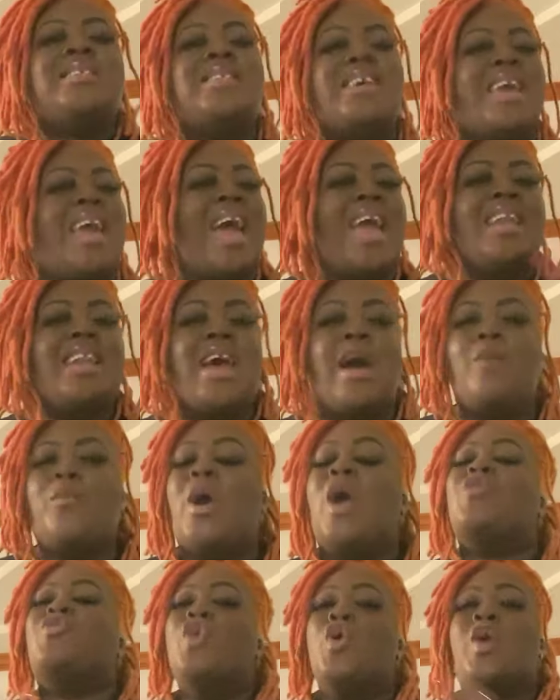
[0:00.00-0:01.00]
See, ain't nothing
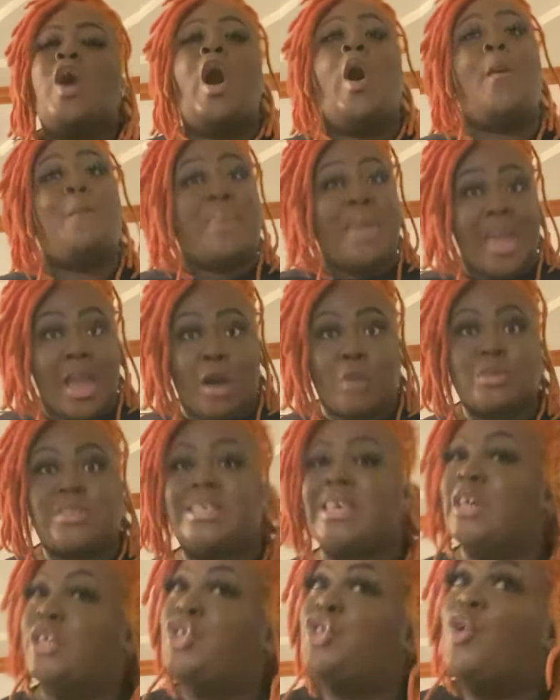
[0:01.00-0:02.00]
wrong. You gon' bounce
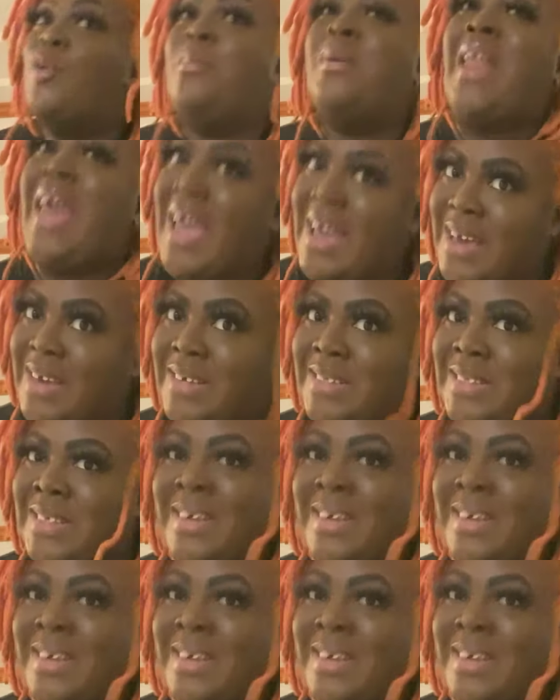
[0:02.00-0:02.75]
because you blessed.